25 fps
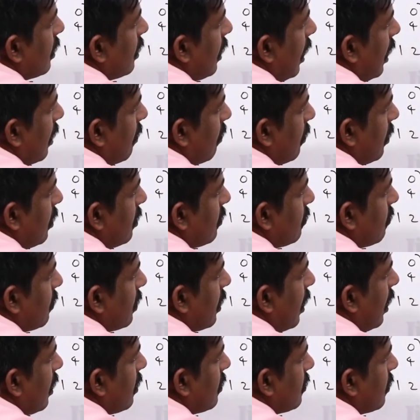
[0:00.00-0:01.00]
That means we
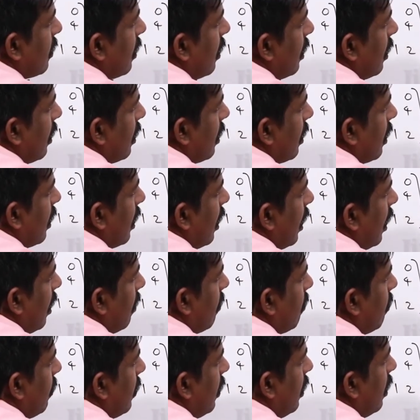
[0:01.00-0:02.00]
can say
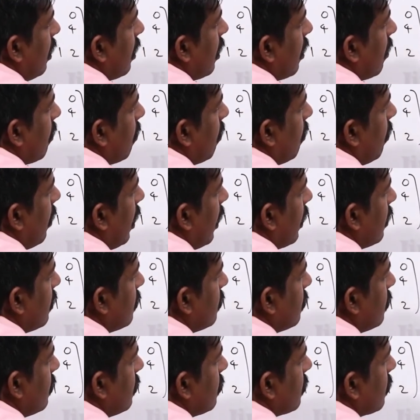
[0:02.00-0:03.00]
AB by
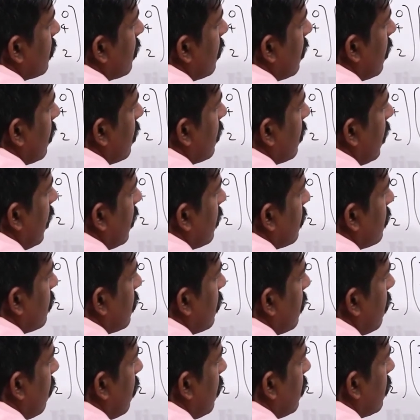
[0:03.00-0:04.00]
6, that is
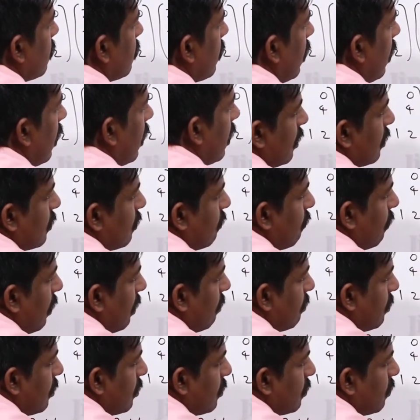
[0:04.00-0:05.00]
equal to I. So
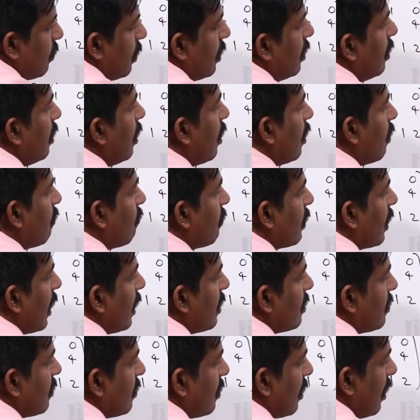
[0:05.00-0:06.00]
from this one we
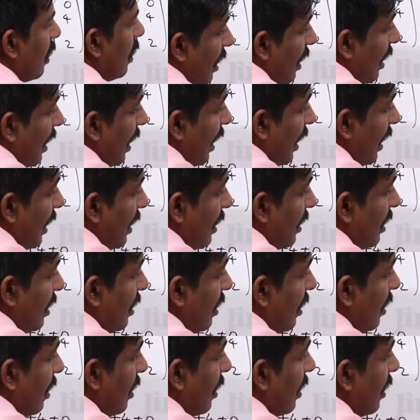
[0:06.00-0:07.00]
can say either
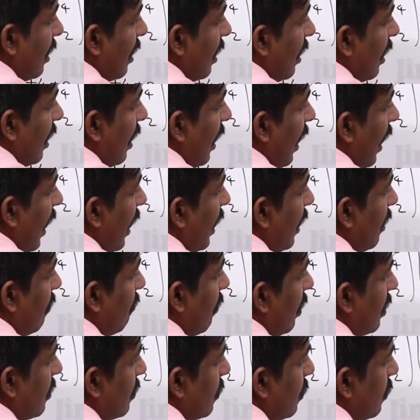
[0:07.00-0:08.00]
A
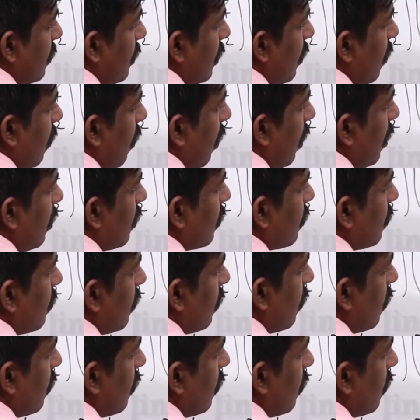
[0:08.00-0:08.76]
inverse is equal to